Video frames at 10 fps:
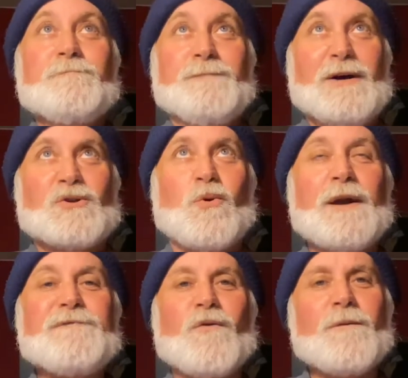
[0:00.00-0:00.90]
about uh,
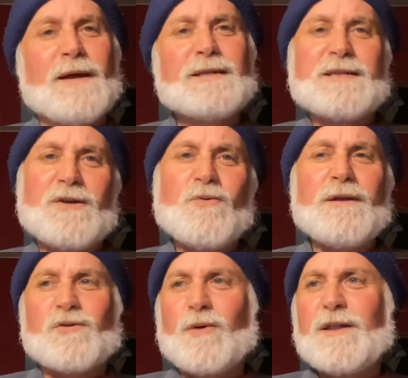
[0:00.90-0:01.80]
24 minutes into
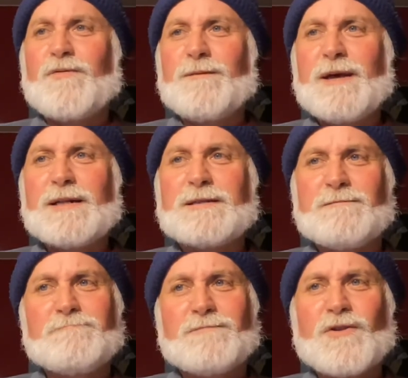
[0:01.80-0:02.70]
it, 23 minutes
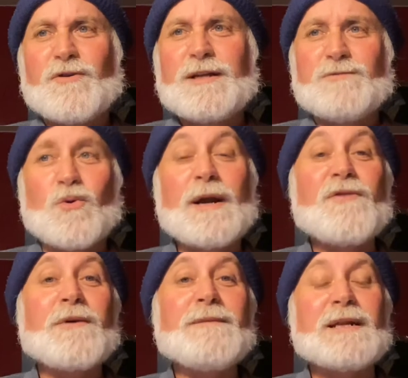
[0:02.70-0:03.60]
and 30,
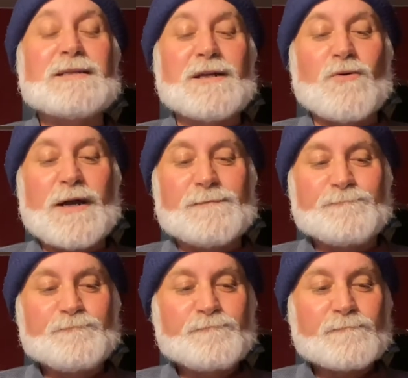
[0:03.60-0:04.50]
23 minutes into it,
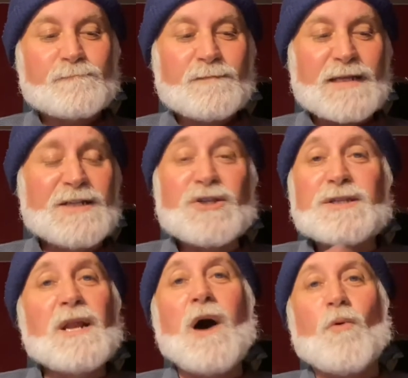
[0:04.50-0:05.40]
it's
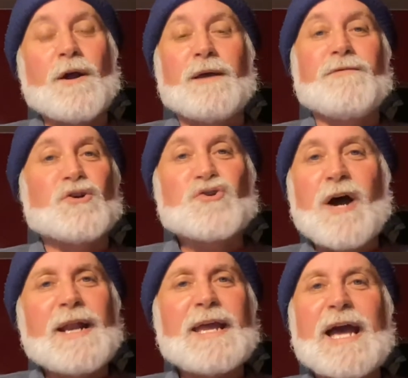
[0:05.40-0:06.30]
just not working. They're
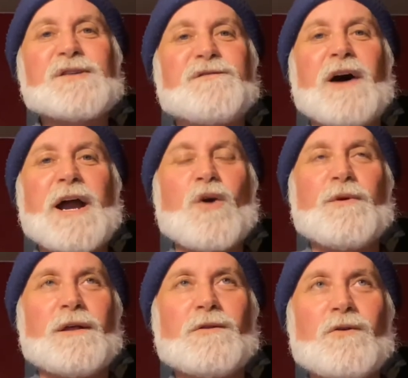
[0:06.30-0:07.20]
trying to catch fire
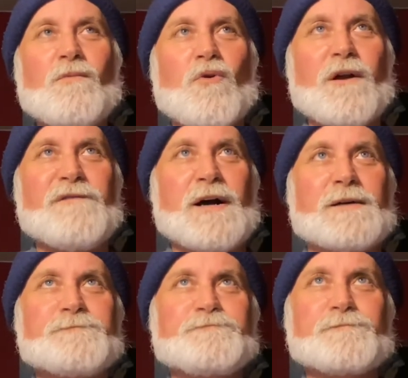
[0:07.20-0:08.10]
with a little more of
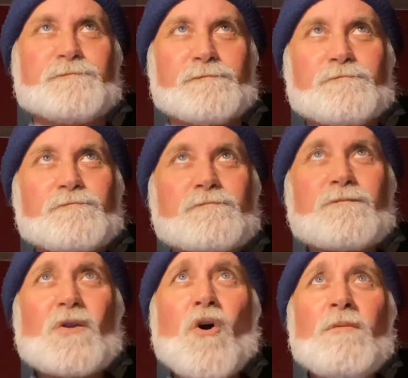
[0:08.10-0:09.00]
a,
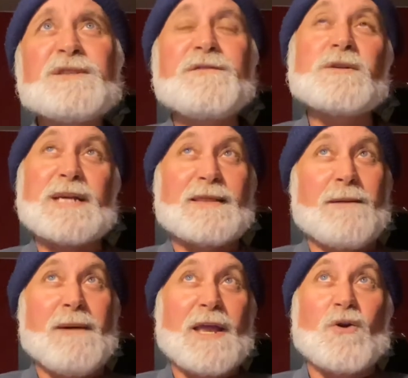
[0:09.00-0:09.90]
almost feels like they
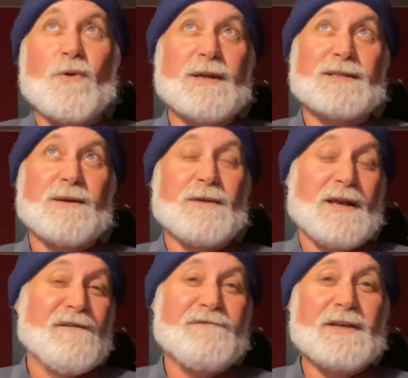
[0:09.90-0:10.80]
might go into something
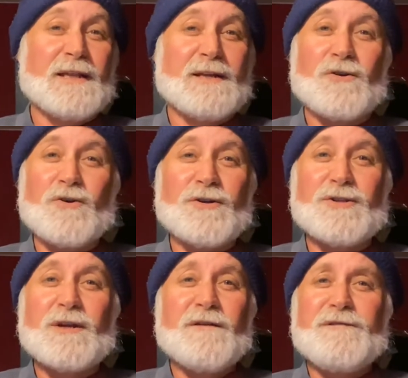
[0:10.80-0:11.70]
like a feeling
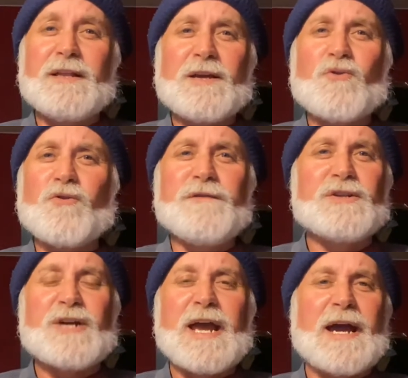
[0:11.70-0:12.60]
good, feeling groovy
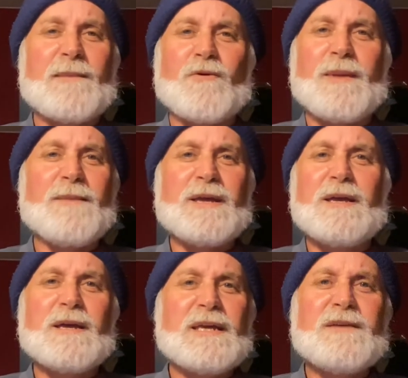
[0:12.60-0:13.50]
jam, or maybe
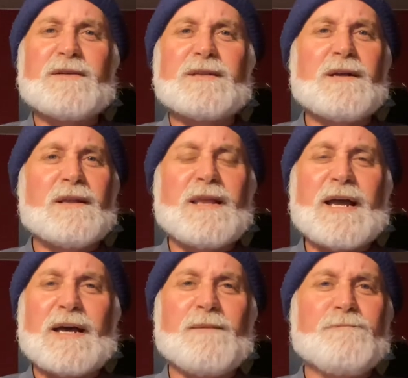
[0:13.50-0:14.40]
even
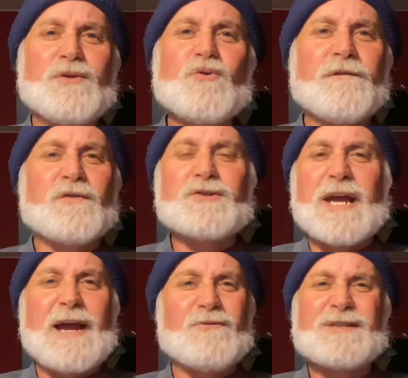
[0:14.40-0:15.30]
like a beautiful
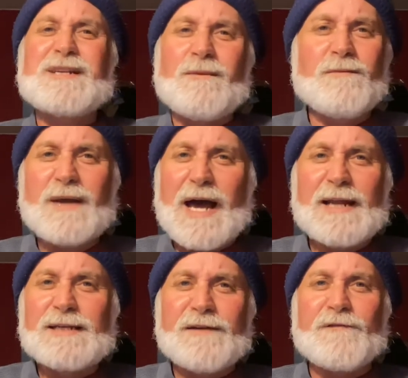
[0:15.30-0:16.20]
jam or something kind
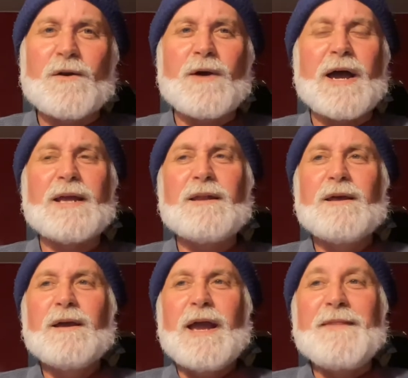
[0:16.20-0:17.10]
of different, right?
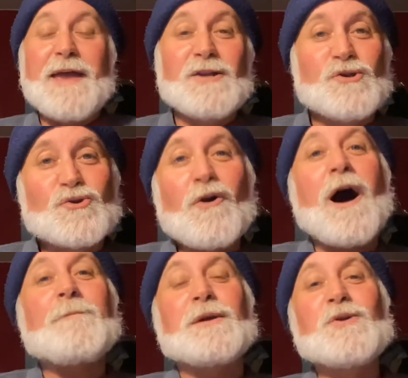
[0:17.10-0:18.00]
And they
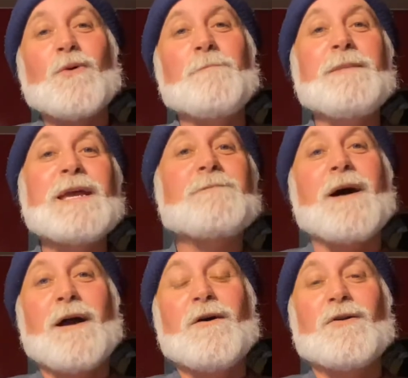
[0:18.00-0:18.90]
drop into a me and
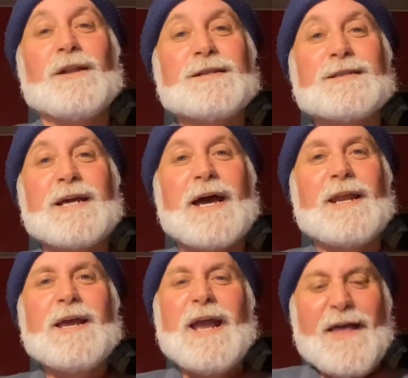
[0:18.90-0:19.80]
my uncle
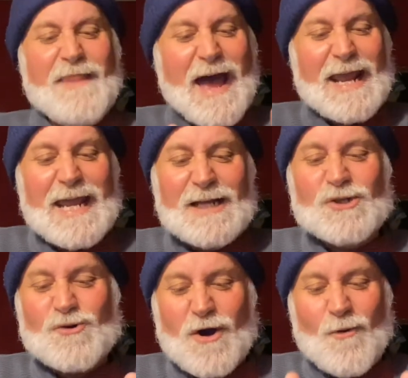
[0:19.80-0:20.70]
instead. And that
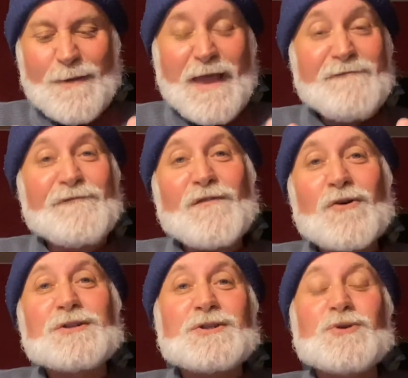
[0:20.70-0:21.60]
intro, when they
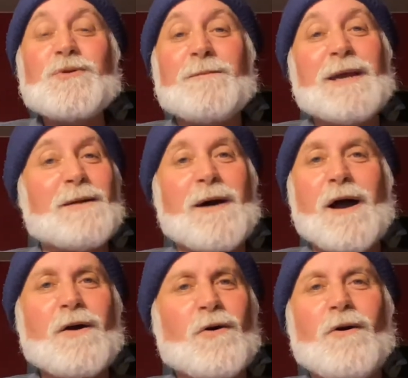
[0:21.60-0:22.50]
first do the me and my
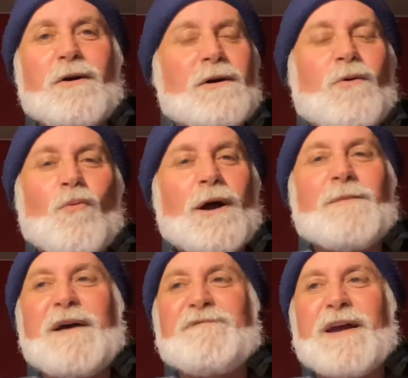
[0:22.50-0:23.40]
uncle, one
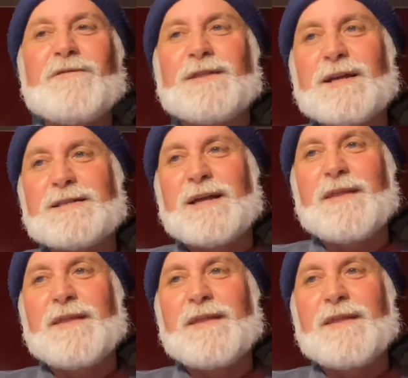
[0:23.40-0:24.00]
of my favorite things in